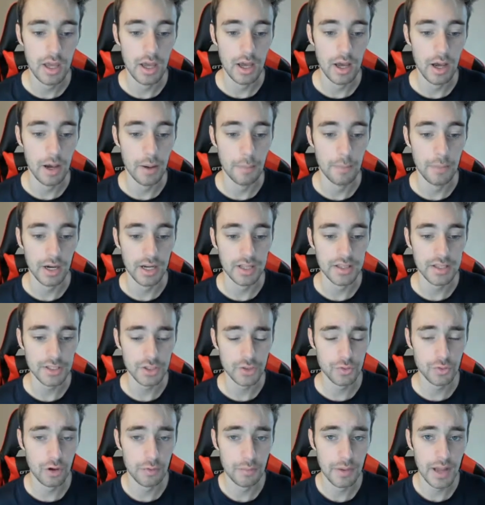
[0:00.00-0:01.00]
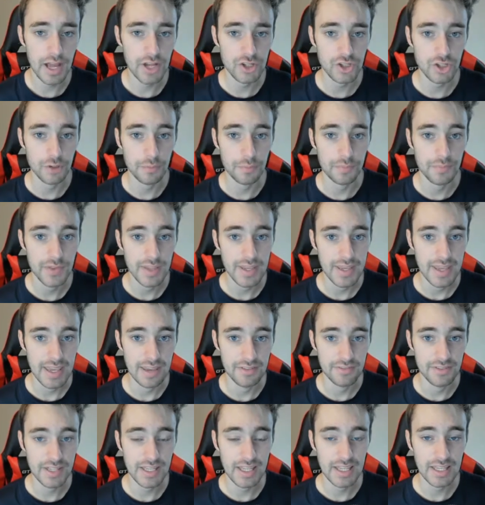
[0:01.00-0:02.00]
But I think Terrell Basham,
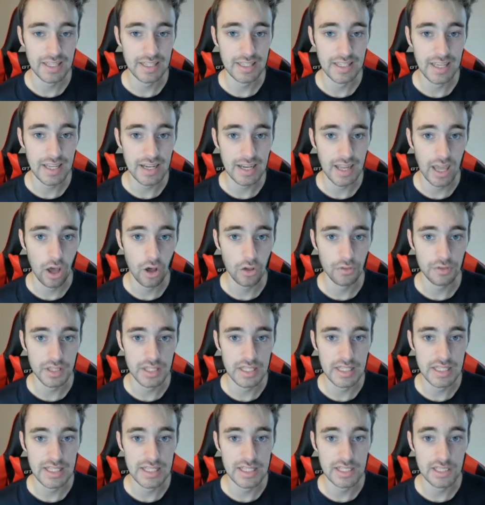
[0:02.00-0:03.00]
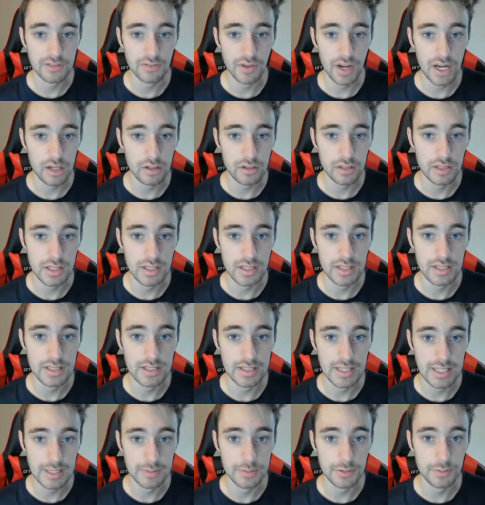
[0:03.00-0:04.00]
if he can get healthy, he is vital to this
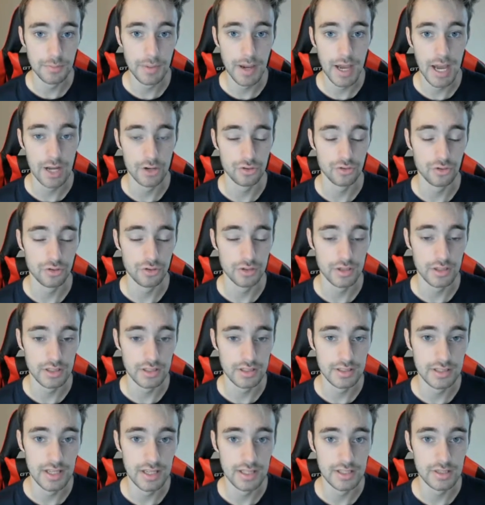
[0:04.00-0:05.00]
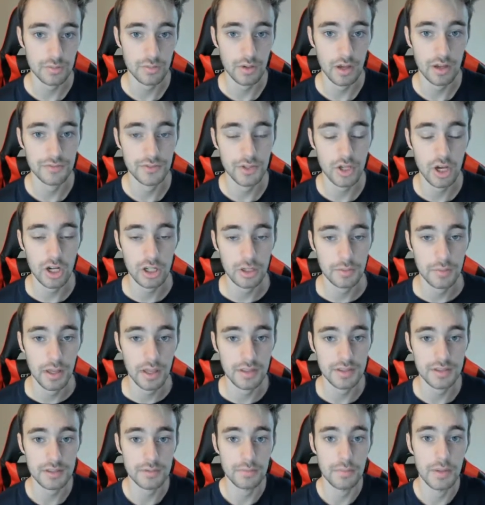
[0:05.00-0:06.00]
team's pass rush success. I've talked
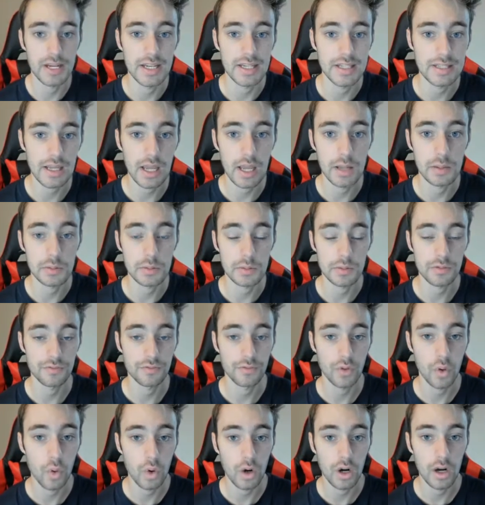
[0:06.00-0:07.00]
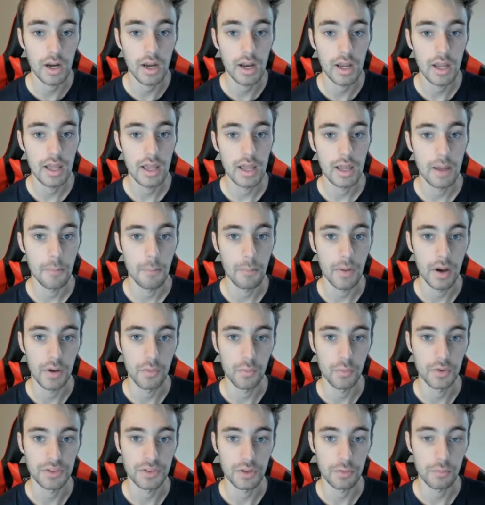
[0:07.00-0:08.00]
about this many times before, but
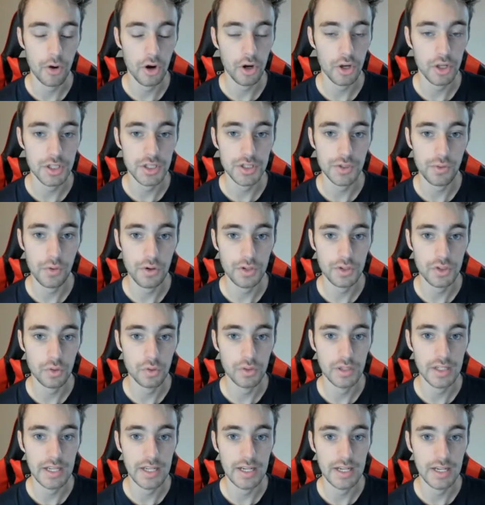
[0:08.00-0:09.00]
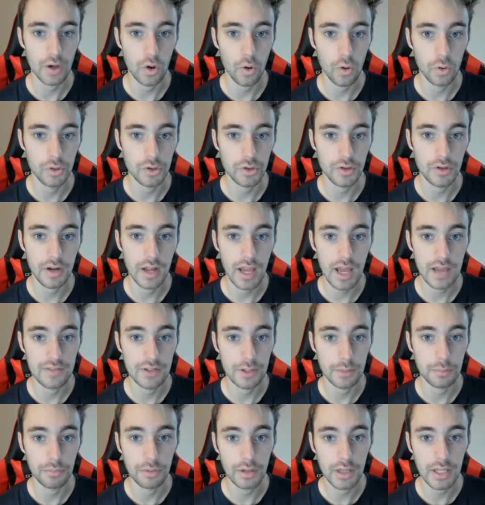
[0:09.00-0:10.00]
with DeMarcus Lawrence only getting older,
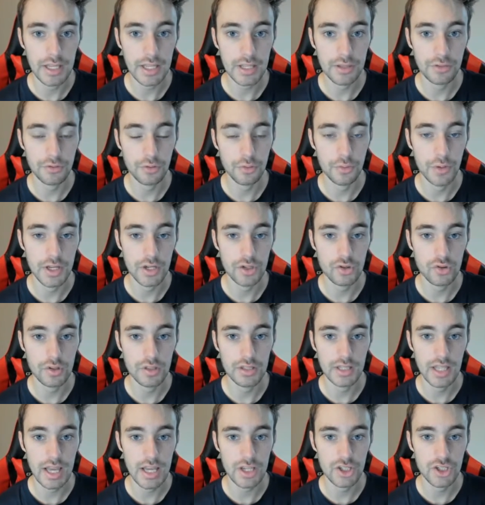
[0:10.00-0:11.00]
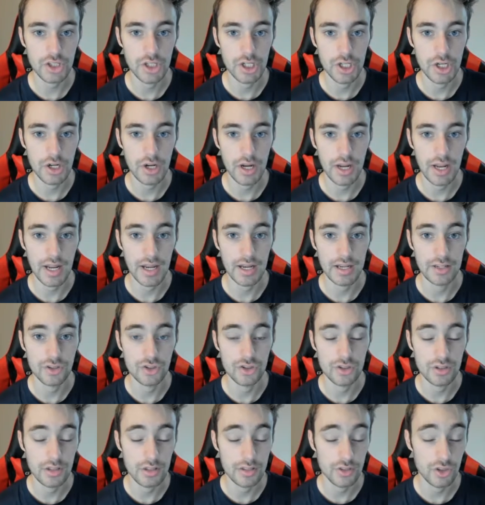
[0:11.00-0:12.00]
having played through injury last year,
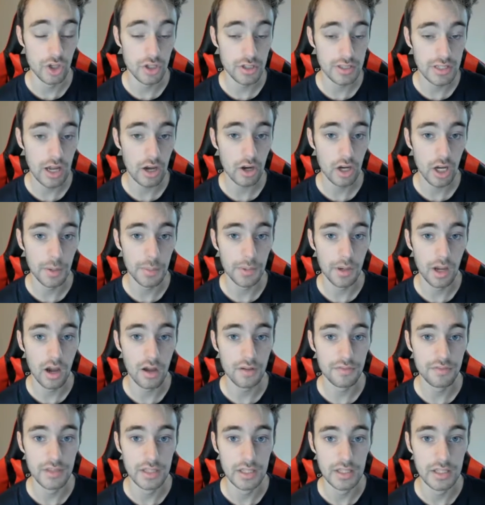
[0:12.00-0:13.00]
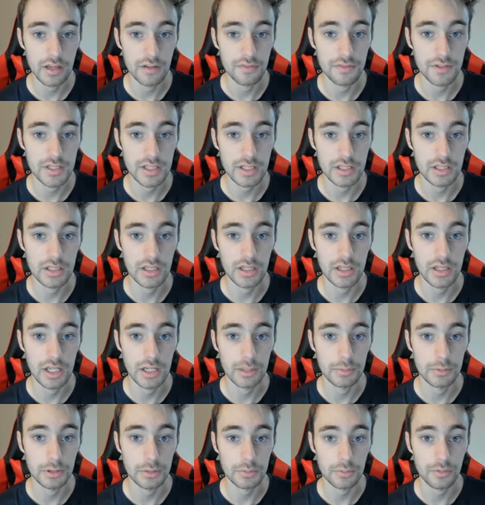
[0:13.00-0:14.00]
and just now coming off the physically
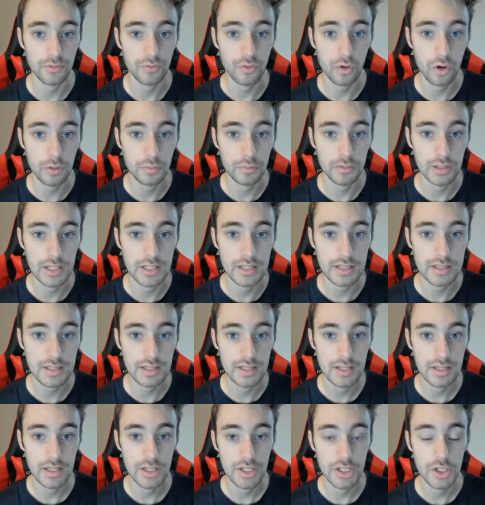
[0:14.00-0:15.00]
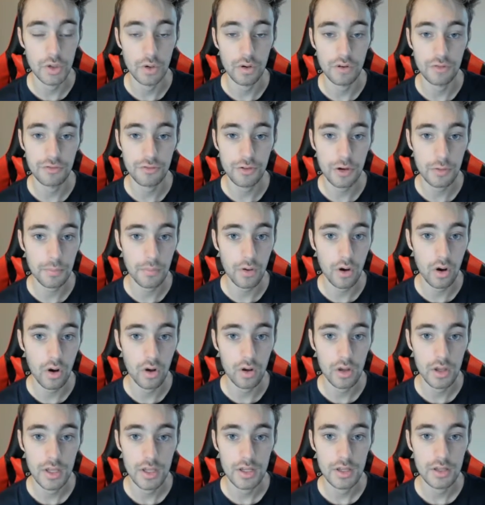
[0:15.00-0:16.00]
unable to perform list, in
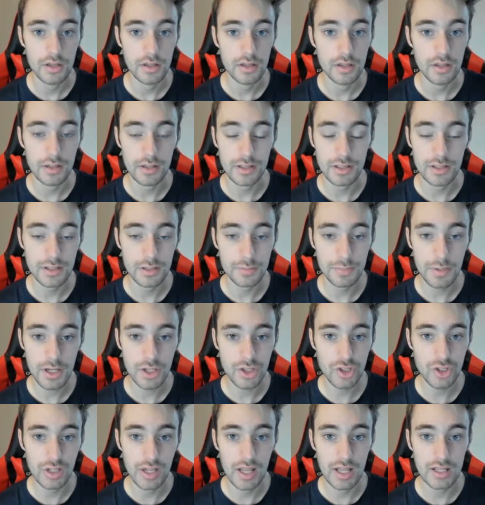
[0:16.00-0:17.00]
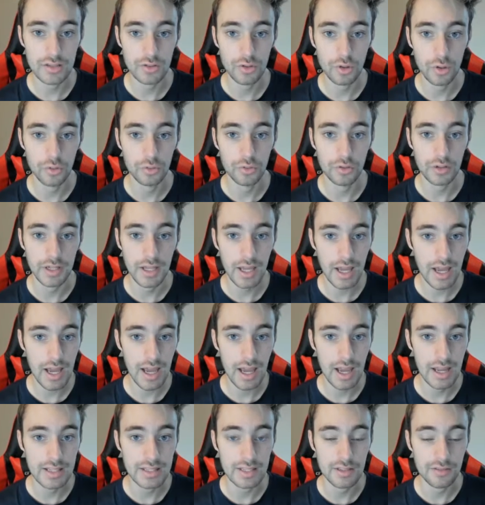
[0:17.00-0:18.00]
football, especially as an older
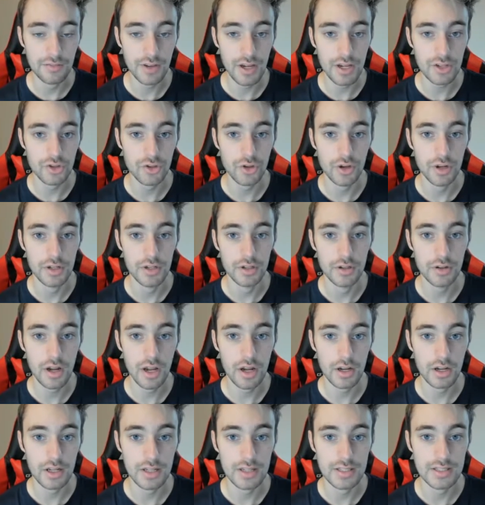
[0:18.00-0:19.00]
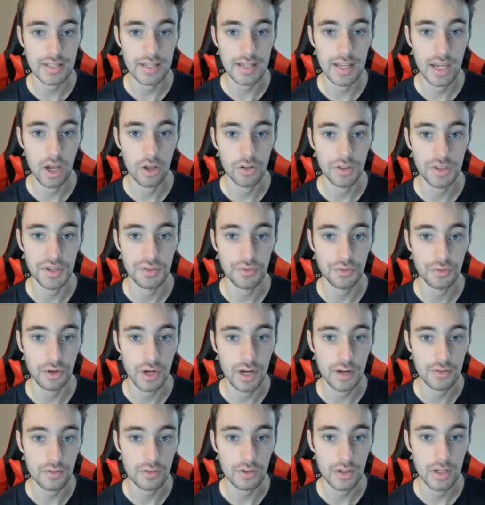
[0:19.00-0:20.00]
guy, as a veteran, you're not going to stay healthy
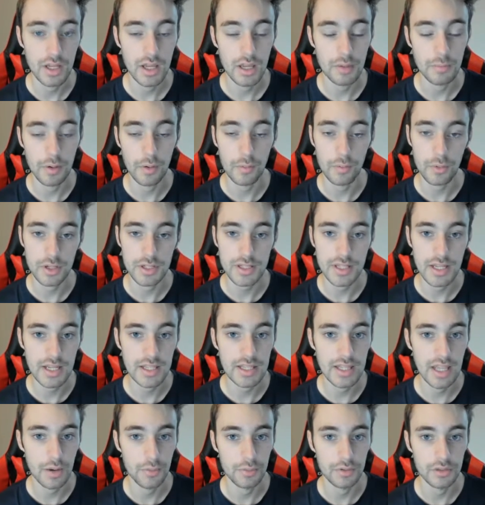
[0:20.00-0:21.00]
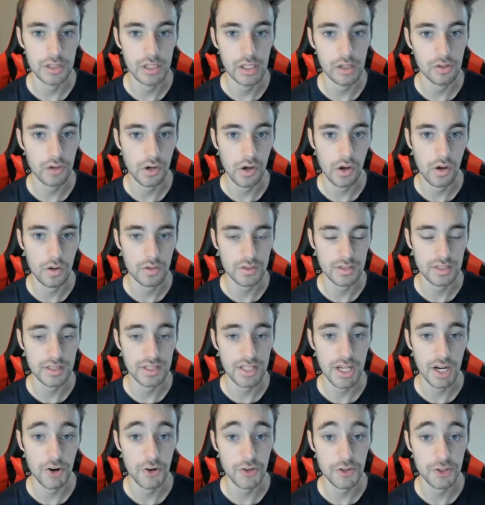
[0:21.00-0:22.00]
forever. I mean, we're seeing that with La'el Collins and Tyron